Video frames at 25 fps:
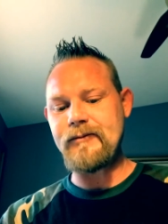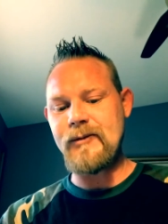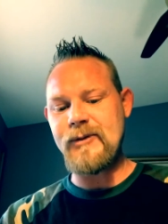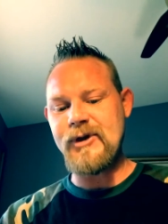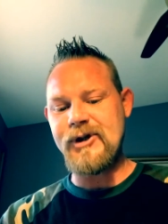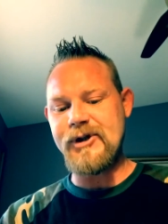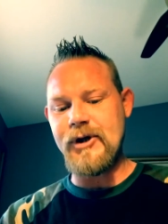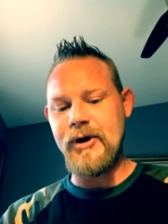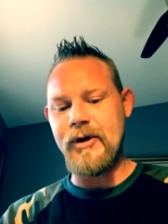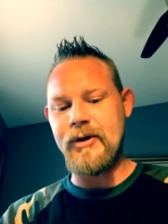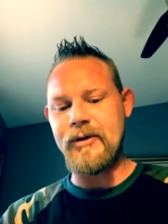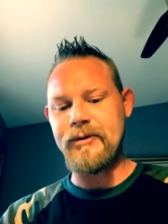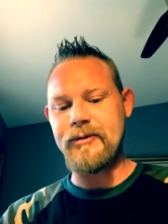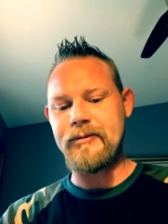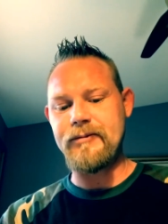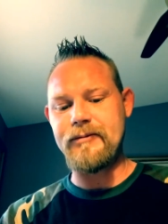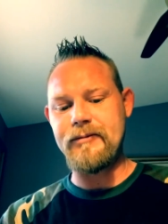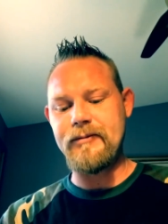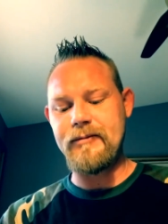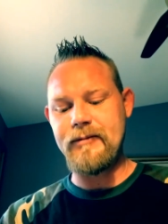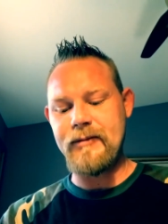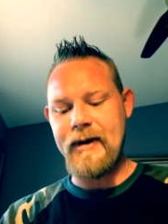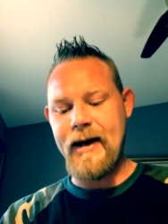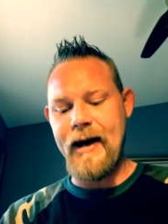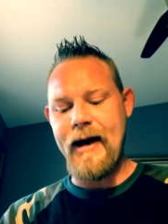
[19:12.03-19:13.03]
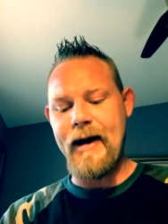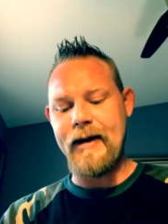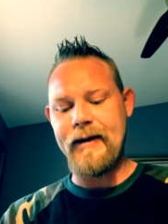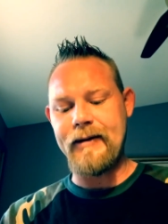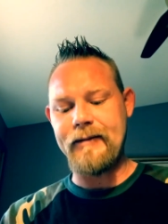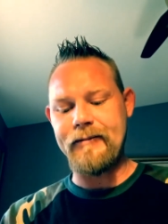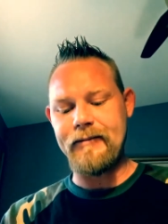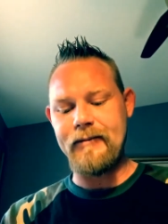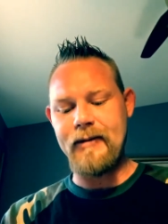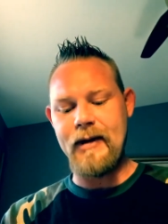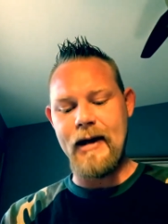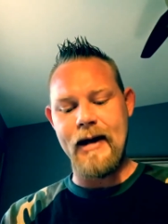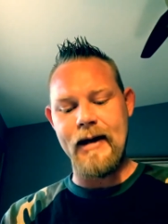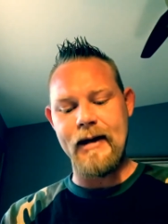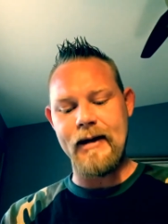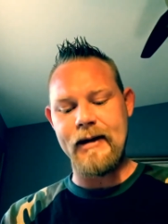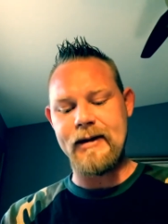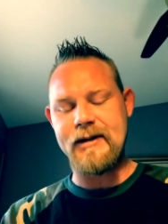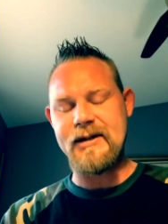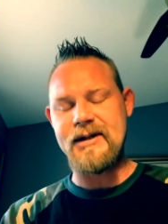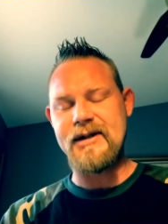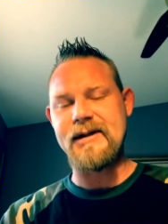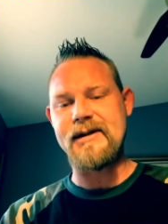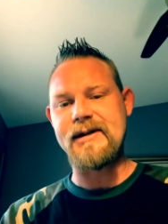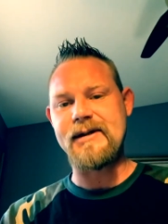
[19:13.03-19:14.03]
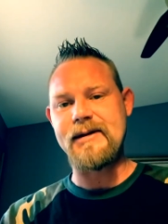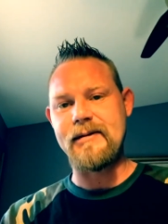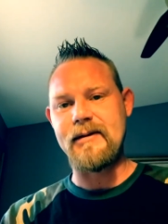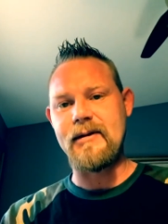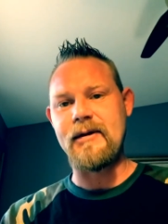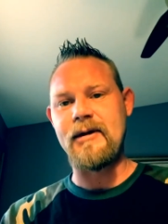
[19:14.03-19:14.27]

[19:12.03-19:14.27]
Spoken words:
So yeah, just,